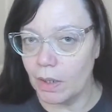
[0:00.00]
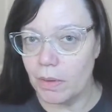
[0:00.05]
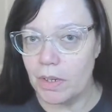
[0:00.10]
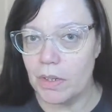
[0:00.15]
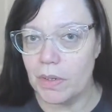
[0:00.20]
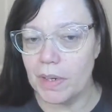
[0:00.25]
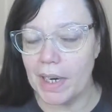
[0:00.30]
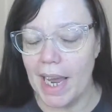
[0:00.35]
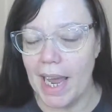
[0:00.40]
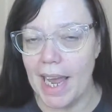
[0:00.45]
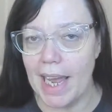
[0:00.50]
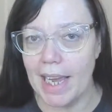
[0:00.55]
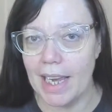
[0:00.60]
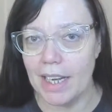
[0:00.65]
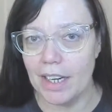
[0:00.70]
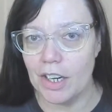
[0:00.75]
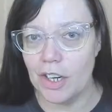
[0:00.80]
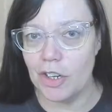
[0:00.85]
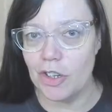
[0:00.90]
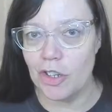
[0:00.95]
You
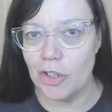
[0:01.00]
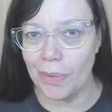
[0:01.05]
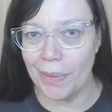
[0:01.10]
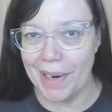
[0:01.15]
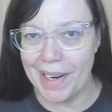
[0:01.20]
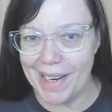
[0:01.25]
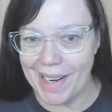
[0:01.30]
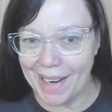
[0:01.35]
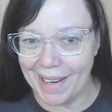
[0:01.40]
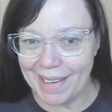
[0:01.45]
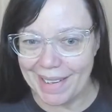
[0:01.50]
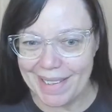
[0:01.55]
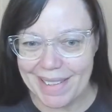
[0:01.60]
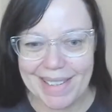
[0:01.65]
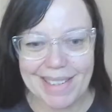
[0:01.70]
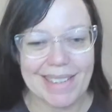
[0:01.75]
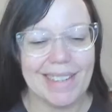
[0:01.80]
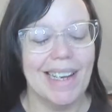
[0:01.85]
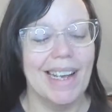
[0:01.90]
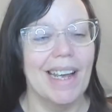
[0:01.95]
can join
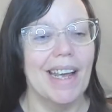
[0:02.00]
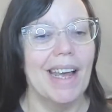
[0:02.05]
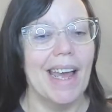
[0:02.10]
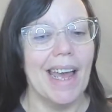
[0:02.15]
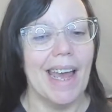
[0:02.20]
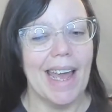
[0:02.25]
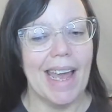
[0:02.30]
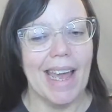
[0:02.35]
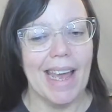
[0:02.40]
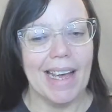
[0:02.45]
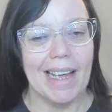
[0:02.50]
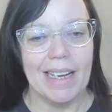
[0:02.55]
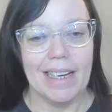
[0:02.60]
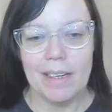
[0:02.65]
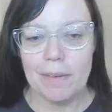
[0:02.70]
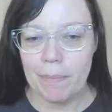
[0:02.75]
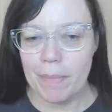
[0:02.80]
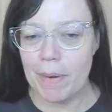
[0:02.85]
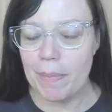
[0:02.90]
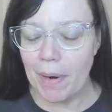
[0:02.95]
us
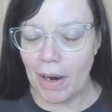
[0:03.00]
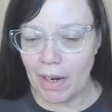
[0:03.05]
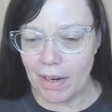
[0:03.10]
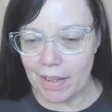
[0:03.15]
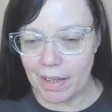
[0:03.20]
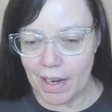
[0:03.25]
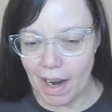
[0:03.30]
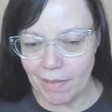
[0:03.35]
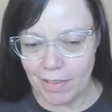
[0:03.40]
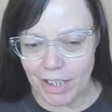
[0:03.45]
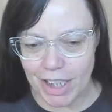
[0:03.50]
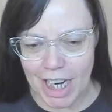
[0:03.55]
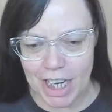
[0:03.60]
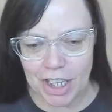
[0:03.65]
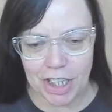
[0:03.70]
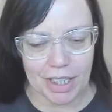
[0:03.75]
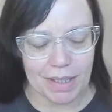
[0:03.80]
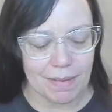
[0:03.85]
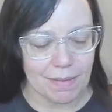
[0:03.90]
and be a part of the conversation.